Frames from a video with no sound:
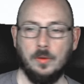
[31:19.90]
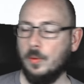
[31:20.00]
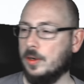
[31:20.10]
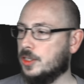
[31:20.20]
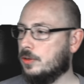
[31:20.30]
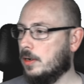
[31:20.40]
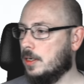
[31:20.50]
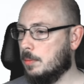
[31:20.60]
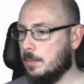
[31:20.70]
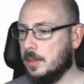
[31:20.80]
We'll just try and
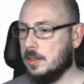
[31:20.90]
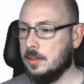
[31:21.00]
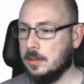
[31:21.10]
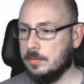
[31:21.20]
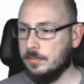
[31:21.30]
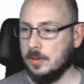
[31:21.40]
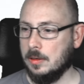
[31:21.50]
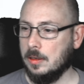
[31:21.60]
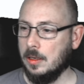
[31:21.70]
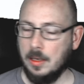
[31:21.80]
implement it.
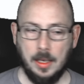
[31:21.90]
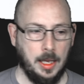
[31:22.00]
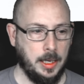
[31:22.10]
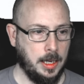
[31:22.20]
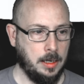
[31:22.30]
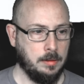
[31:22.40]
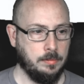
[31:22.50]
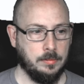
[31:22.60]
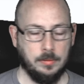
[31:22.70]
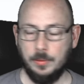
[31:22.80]
Again,
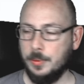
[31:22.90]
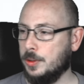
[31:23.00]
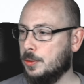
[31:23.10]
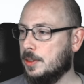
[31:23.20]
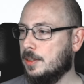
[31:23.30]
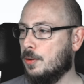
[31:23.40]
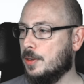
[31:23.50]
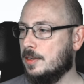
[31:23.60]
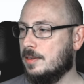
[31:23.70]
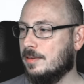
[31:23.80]
we're using
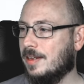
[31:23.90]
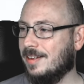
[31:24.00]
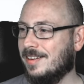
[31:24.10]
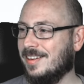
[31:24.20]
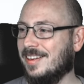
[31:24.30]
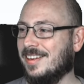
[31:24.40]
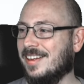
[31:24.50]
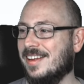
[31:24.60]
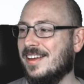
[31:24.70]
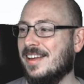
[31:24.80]
tokens.
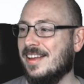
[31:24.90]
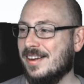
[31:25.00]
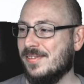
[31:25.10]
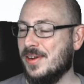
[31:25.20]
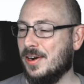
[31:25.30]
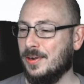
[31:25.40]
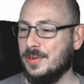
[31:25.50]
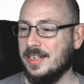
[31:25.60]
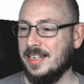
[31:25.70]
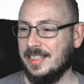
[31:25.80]
We are
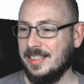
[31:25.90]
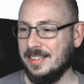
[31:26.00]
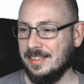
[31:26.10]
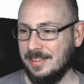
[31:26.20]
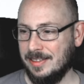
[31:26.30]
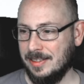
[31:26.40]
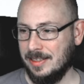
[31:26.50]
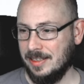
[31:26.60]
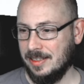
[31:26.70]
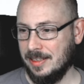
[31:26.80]
hallucinating.
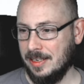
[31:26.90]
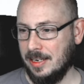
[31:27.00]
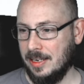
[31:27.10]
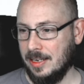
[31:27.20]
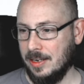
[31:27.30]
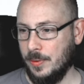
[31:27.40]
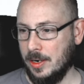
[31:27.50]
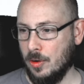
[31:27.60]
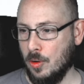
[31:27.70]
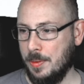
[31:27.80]
We are
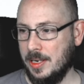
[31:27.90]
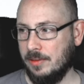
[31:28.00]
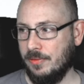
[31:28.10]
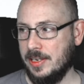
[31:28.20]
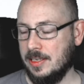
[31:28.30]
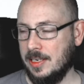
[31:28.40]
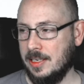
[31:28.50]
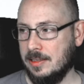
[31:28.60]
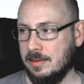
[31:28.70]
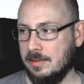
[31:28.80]
hoping it's fixing
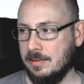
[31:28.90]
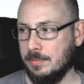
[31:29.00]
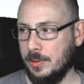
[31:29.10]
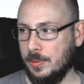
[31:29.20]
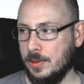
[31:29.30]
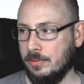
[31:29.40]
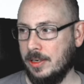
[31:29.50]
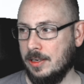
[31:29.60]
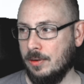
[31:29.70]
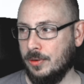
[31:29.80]
it, but we don't
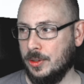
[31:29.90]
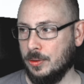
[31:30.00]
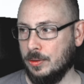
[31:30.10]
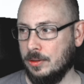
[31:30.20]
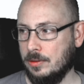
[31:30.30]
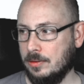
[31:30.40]
really know for sure.